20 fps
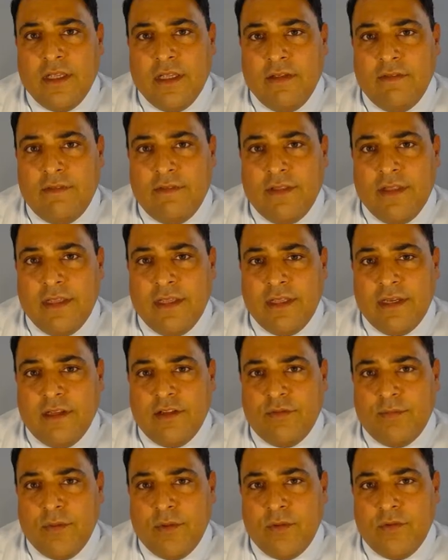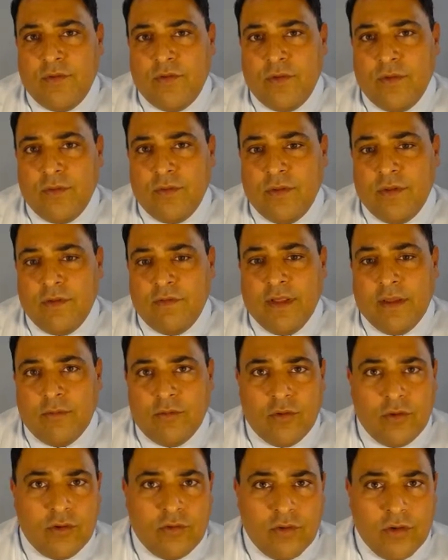if they get exposed to
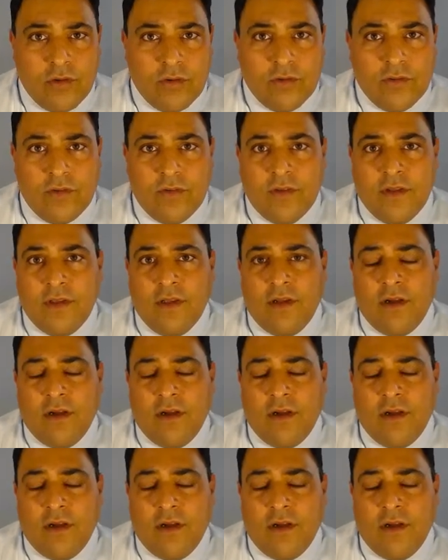inflammatory triggers